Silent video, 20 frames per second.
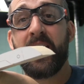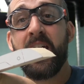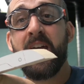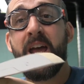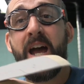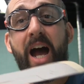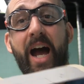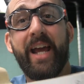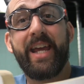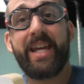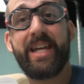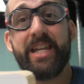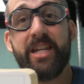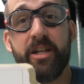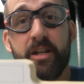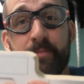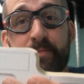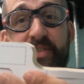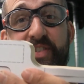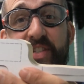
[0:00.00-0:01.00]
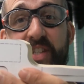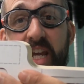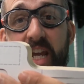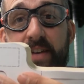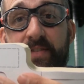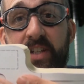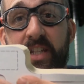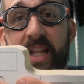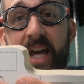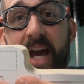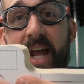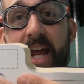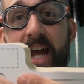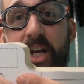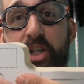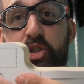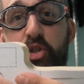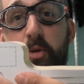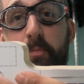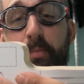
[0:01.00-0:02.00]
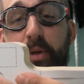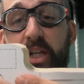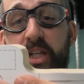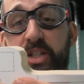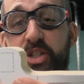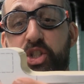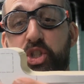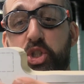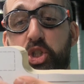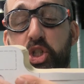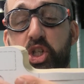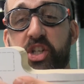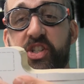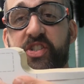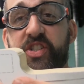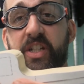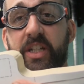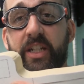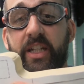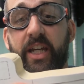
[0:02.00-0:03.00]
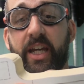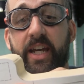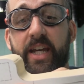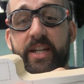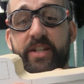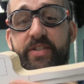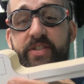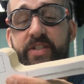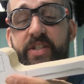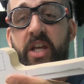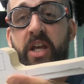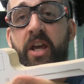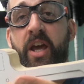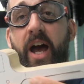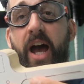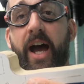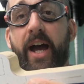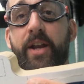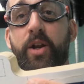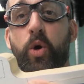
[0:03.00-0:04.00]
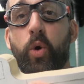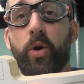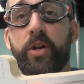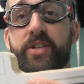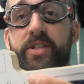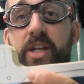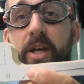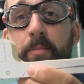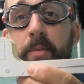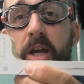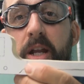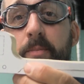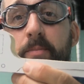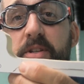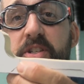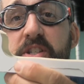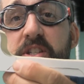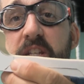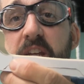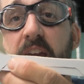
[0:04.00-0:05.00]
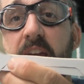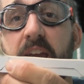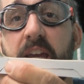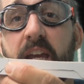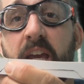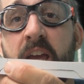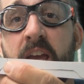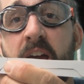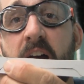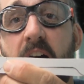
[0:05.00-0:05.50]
I am saving that extra piece just in case I notice I made a mistake.